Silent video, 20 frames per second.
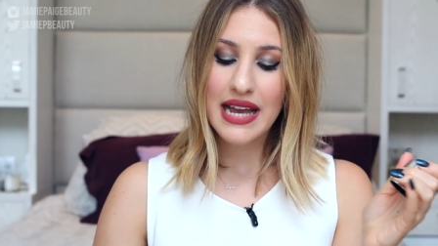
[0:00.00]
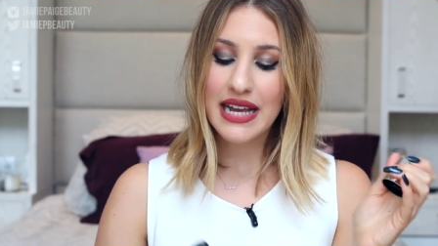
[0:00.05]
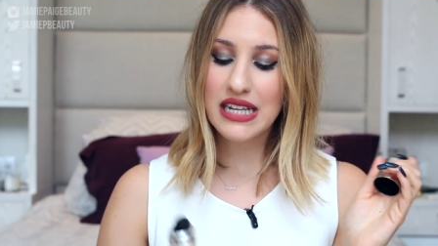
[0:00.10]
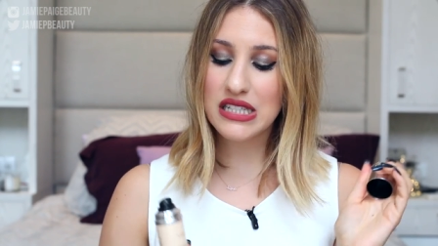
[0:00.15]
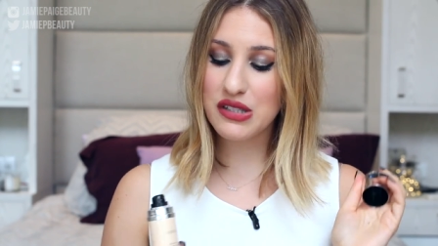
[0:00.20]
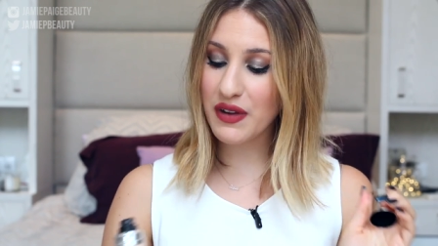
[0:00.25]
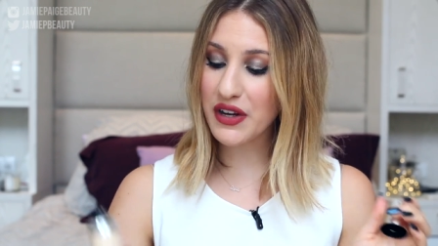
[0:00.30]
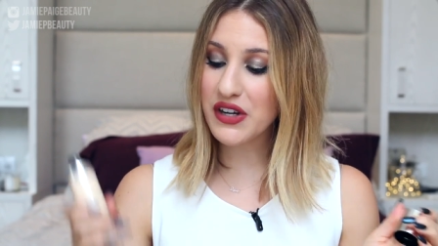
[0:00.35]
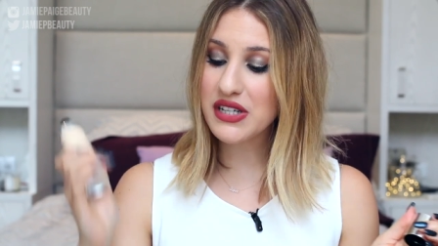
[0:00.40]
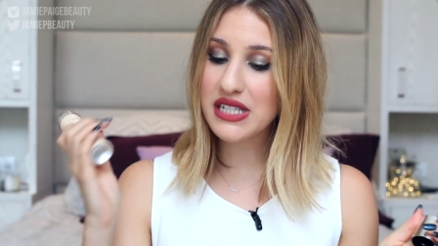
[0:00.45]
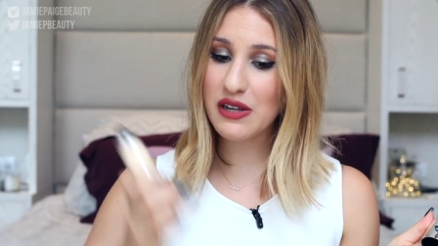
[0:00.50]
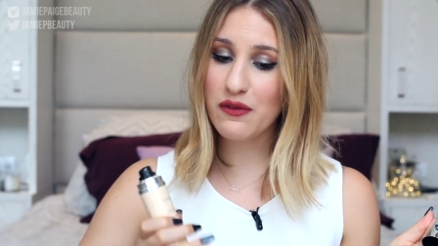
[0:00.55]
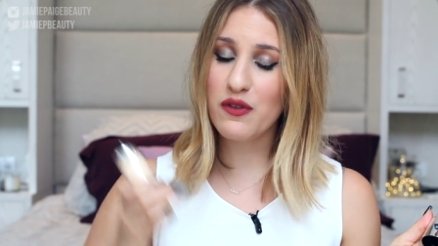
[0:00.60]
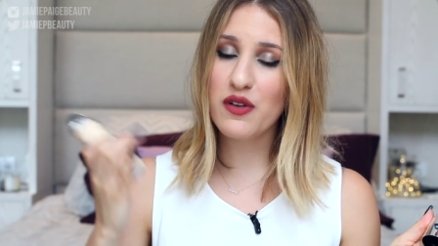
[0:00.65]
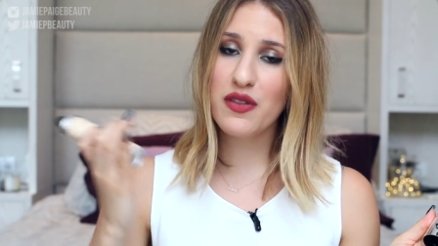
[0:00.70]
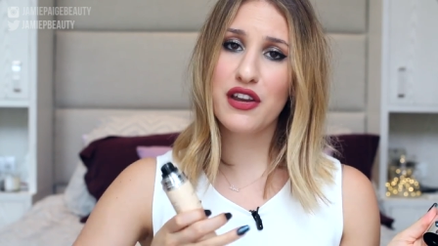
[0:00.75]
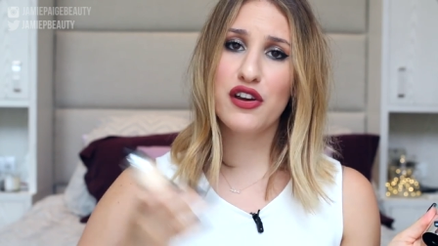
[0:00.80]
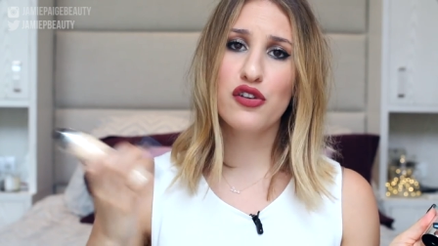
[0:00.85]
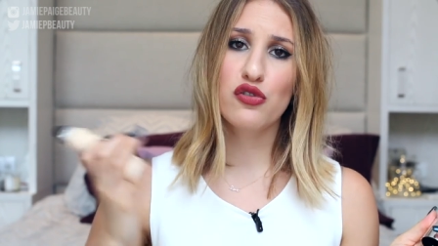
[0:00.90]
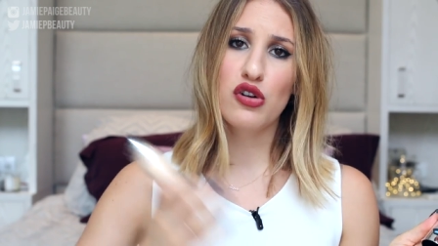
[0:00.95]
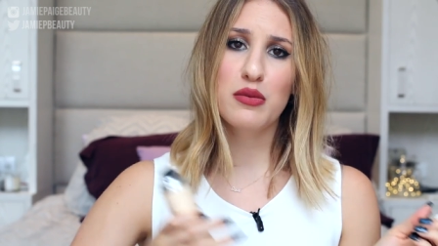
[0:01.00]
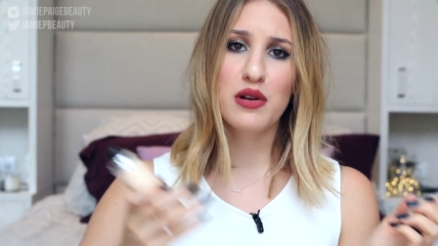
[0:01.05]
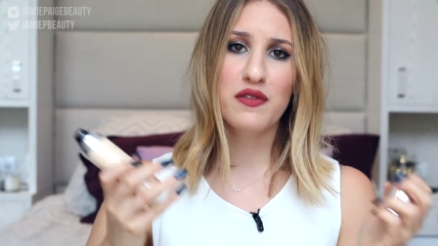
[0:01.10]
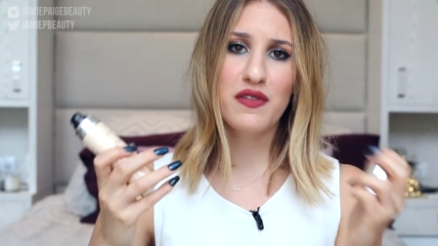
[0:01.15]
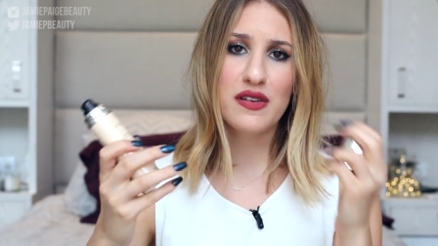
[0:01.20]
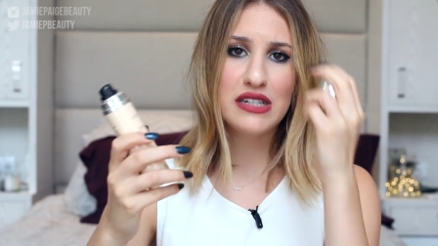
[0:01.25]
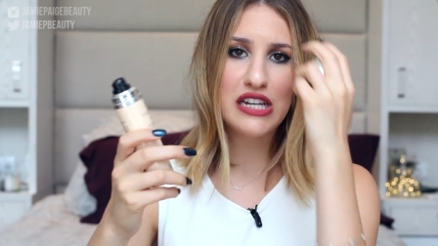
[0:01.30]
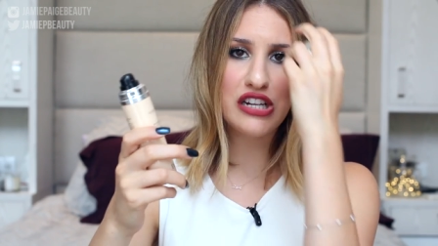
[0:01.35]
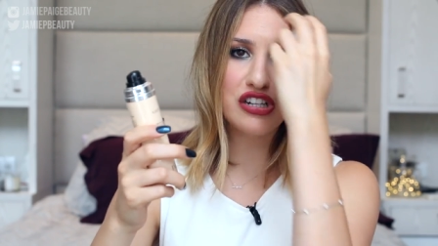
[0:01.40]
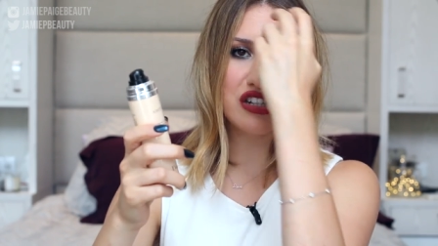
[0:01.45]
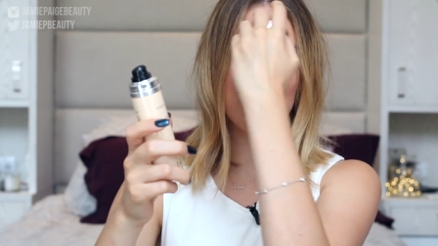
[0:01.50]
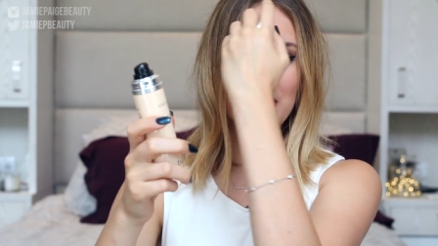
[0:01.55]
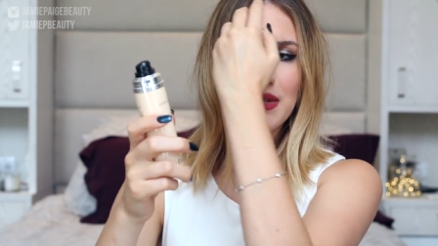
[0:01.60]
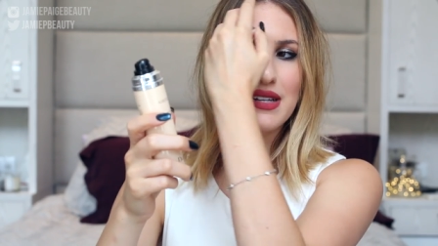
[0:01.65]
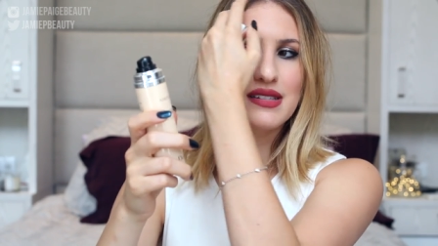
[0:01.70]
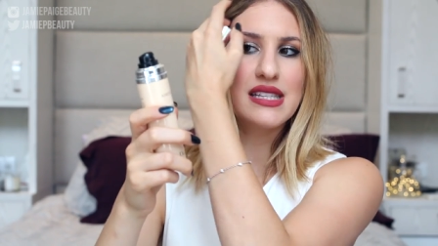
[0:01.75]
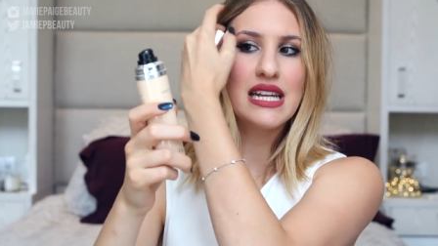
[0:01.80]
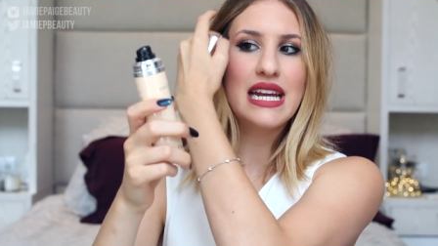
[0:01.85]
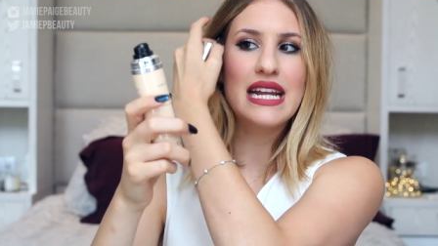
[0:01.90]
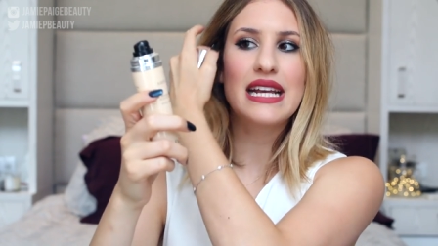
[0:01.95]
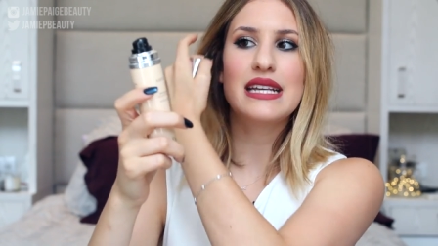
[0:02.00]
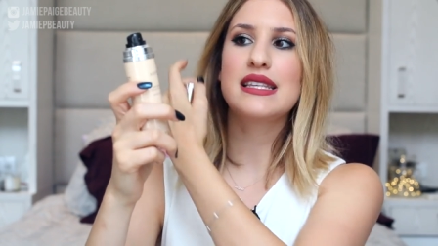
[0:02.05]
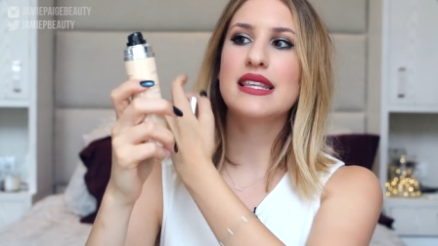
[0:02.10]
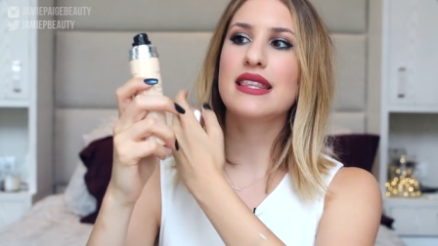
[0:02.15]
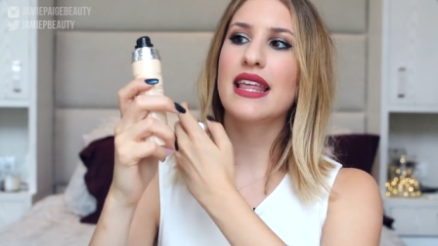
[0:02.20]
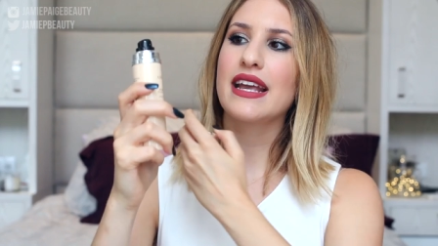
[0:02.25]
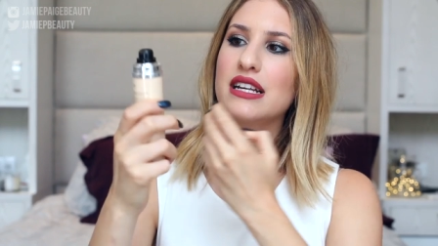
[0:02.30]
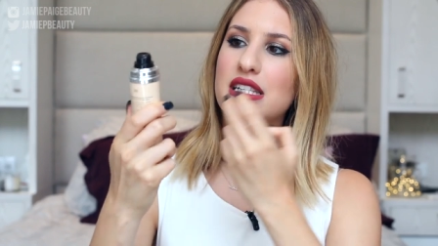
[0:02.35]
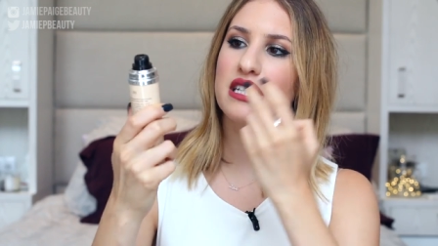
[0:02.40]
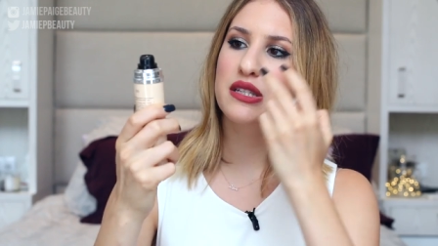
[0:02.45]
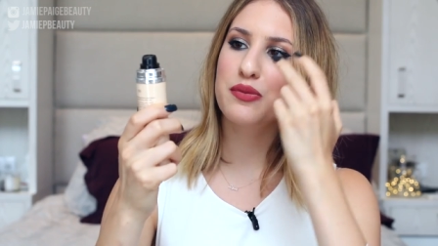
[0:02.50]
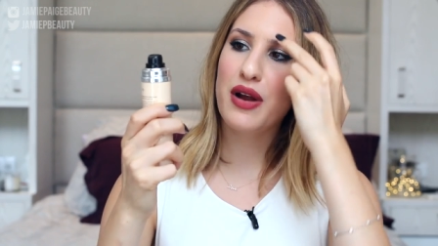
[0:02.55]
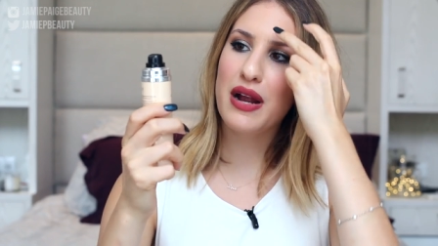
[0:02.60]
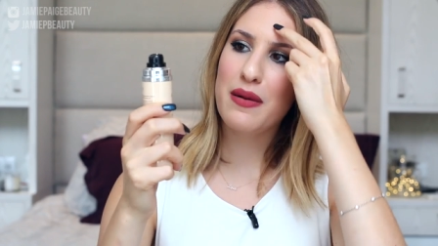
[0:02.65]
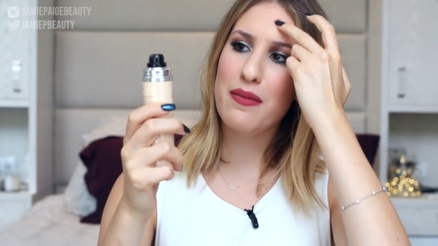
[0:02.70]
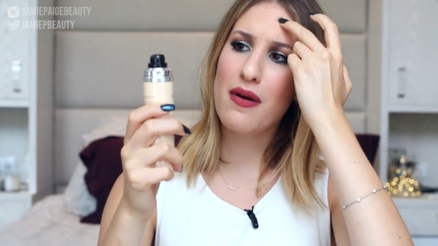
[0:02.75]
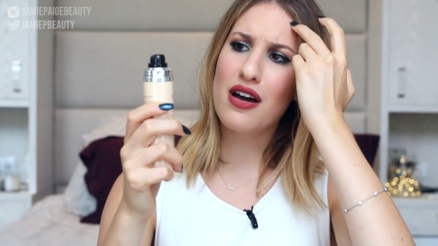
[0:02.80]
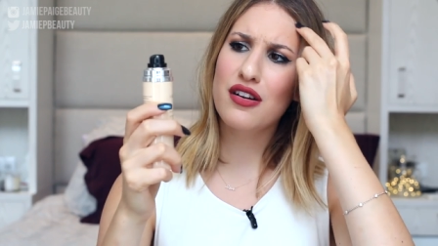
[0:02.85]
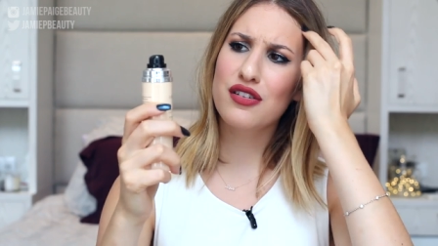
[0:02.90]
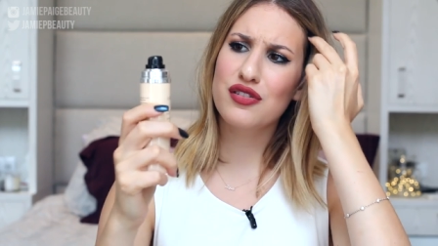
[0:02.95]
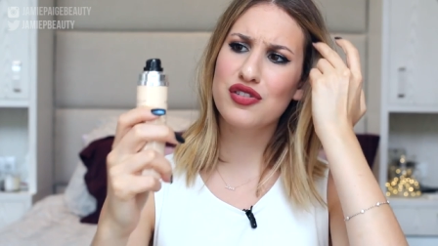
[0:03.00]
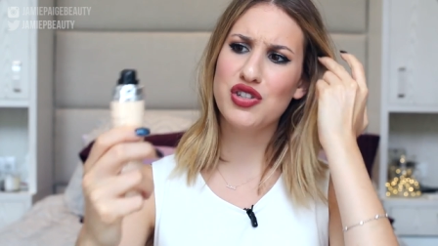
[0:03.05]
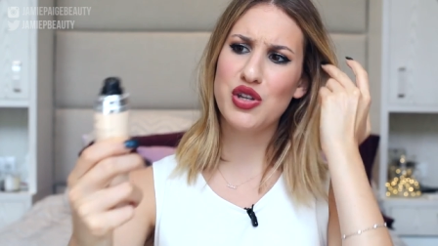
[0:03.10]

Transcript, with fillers: It's very different than your normal foundation because it is in like a spray bottle.